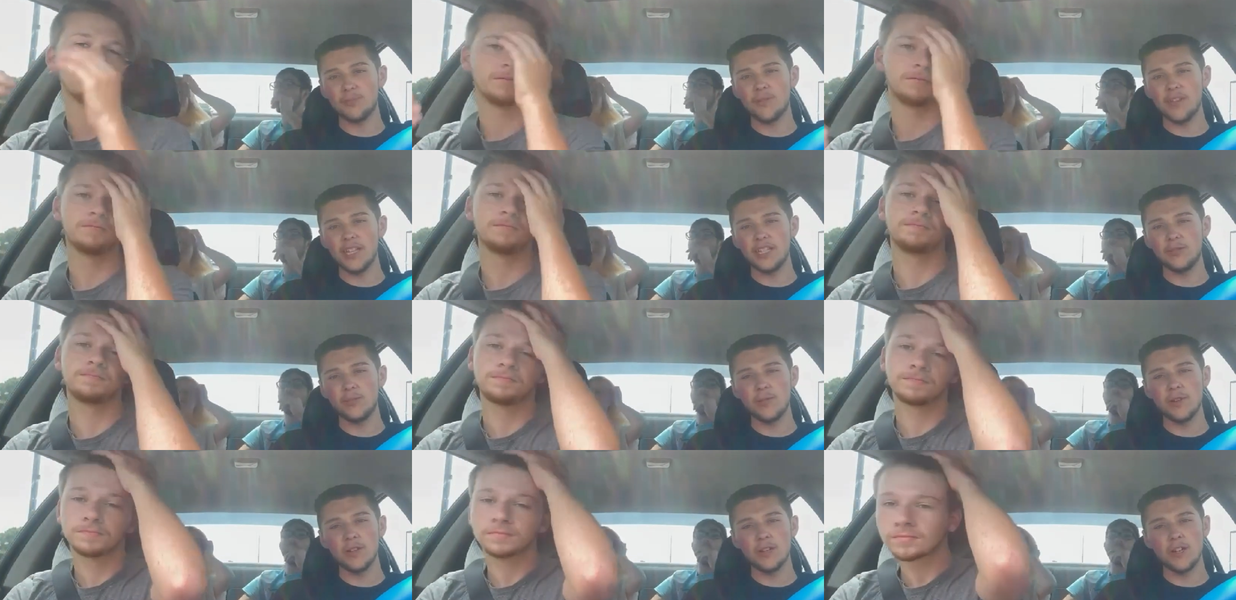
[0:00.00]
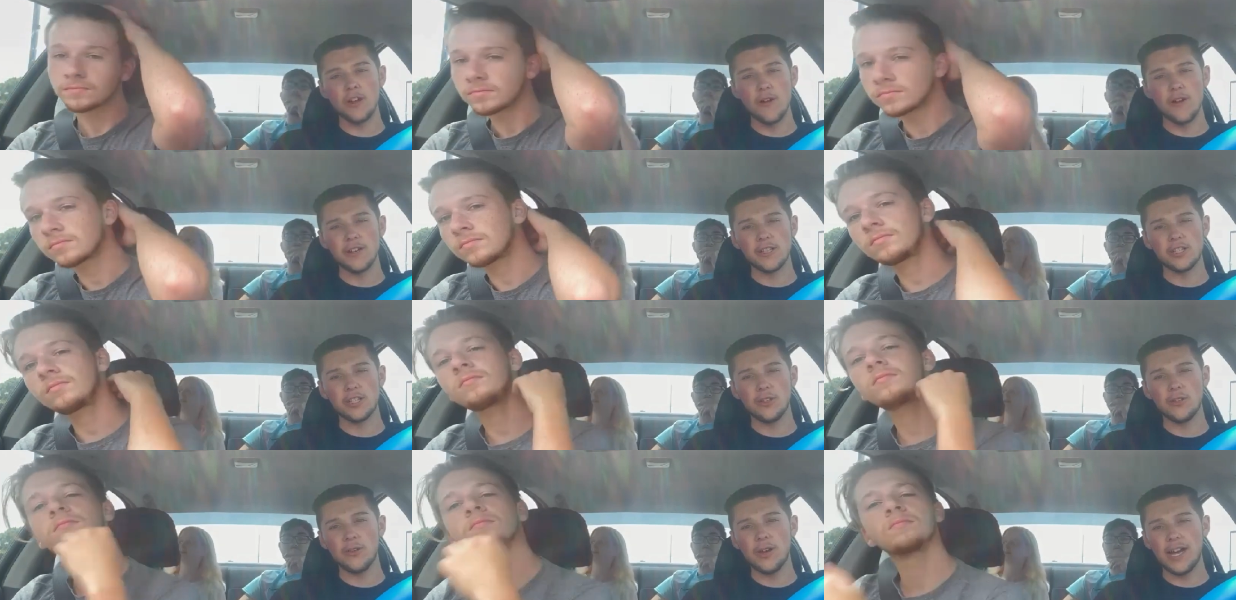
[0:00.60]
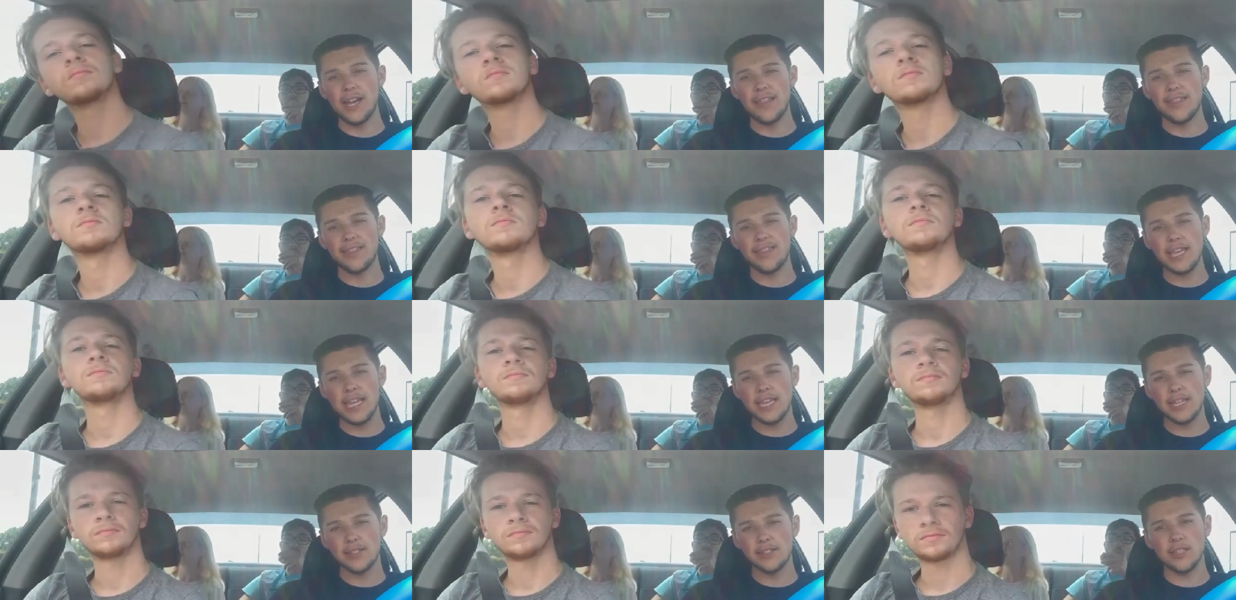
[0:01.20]
Speaker 1: place we are going to, I think,
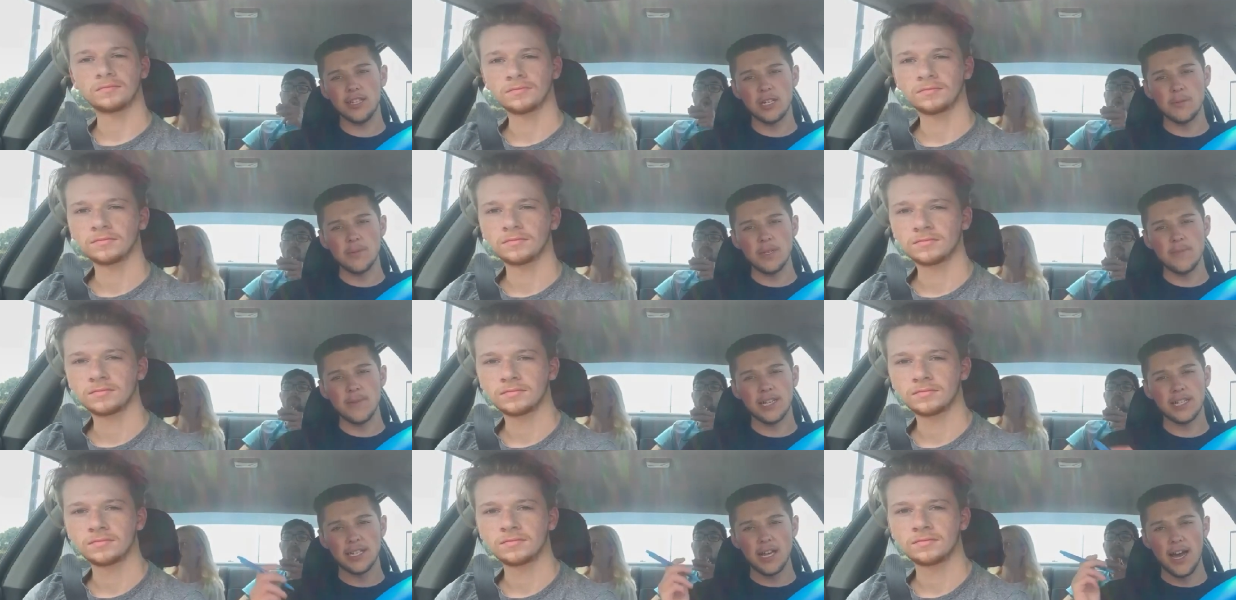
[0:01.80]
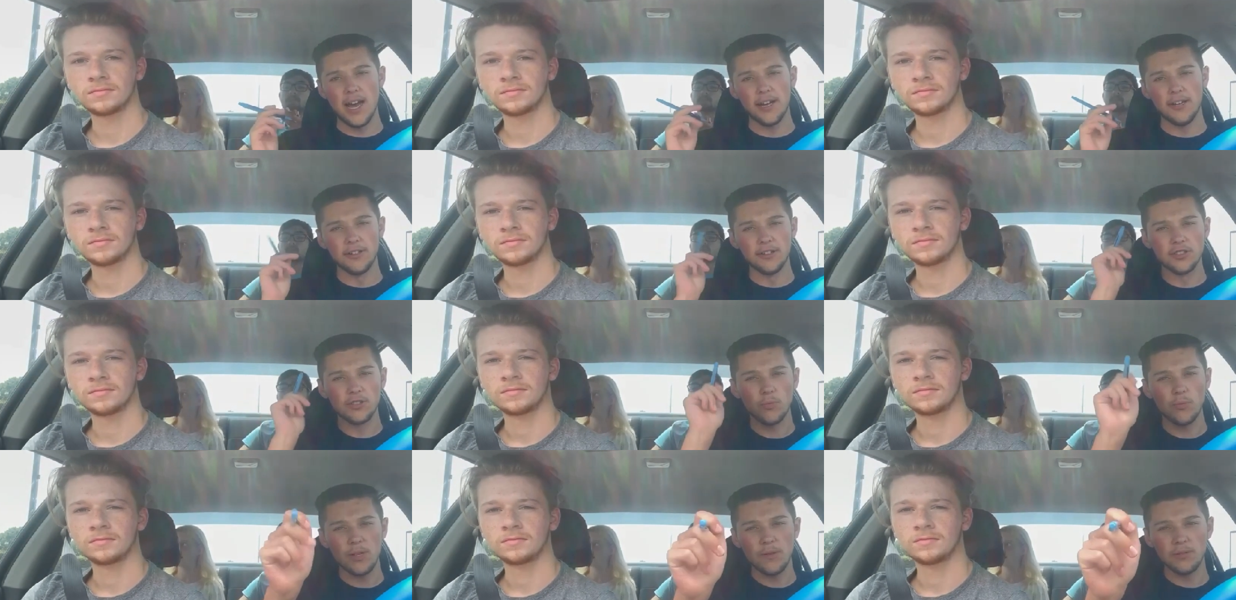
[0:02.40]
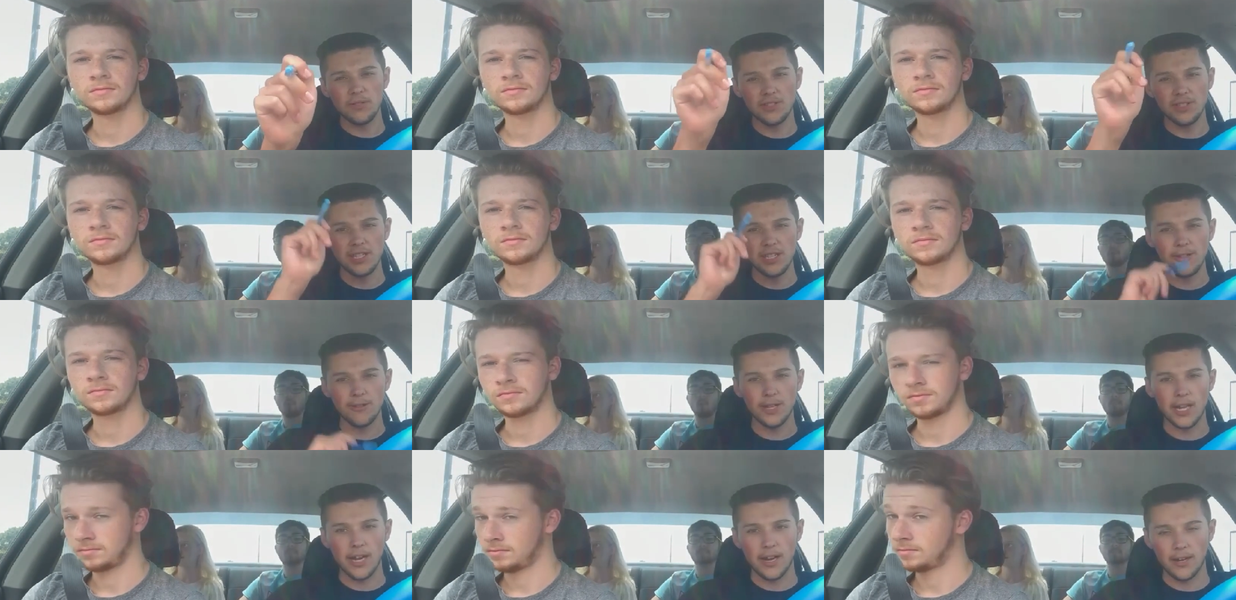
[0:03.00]
is going to be McDonald's. We will see you
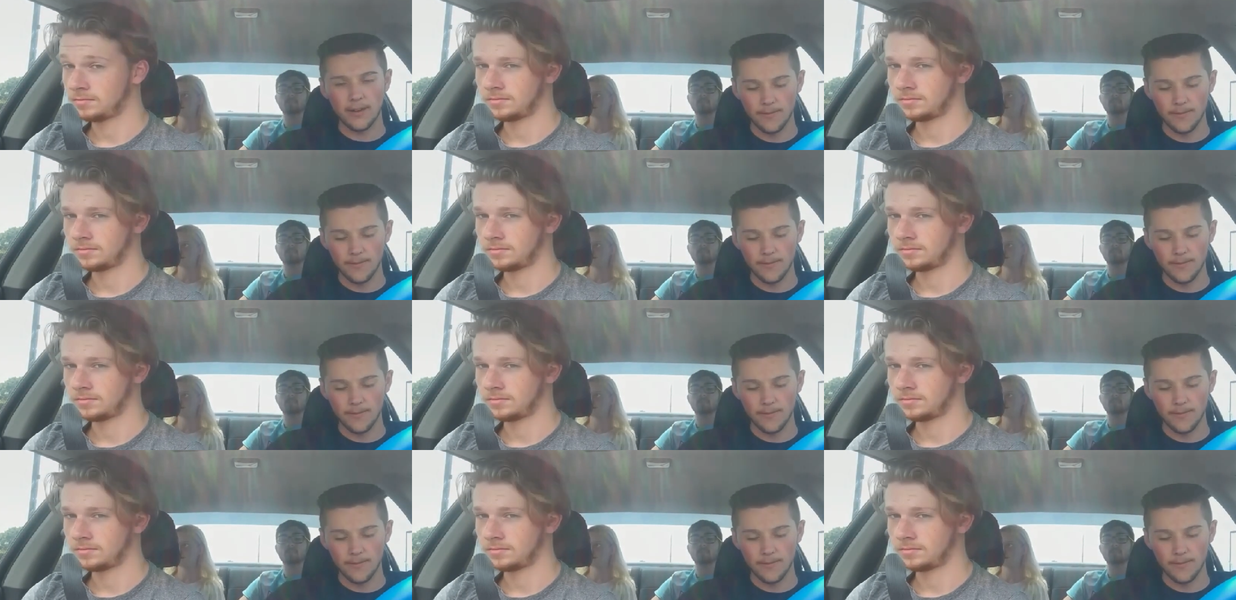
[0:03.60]
there.